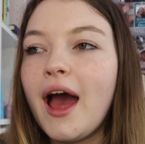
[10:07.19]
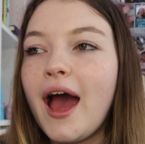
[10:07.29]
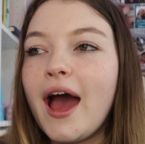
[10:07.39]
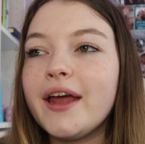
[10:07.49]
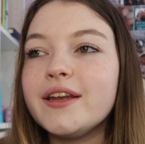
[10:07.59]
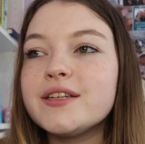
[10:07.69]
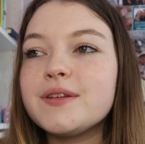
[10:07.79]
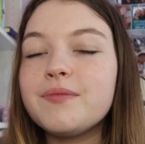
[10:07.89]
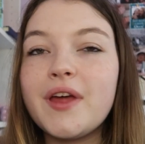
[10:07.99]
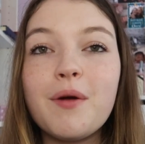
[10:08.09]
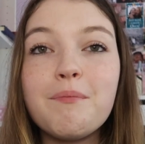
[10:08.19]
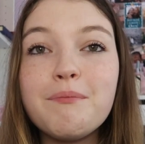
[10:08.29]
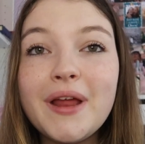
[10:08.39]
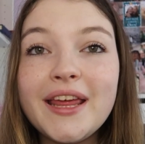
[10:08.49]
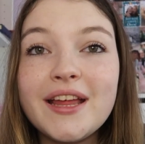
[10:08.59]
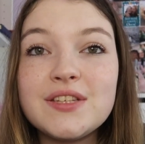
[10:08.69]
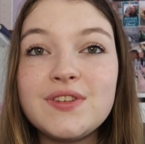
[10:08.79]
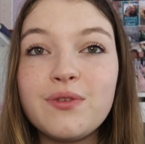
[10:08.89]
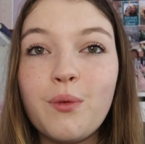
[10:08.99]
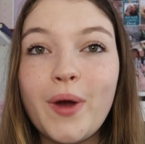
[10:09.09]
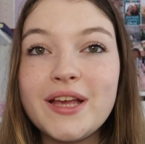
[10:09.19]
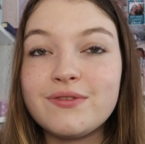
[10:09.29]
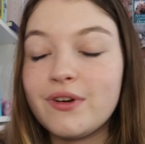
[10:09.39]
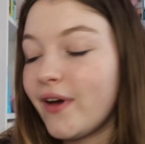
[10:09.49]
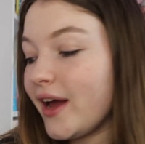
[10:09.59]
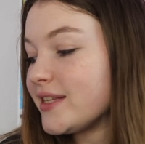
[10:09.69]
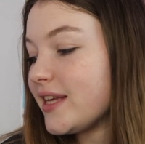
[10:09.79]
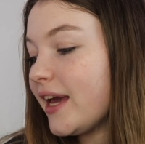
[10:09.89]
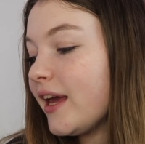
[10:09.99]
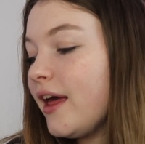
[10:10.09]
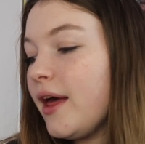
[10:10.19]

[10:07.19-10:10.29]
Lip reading: and there are millions of different ways of revising,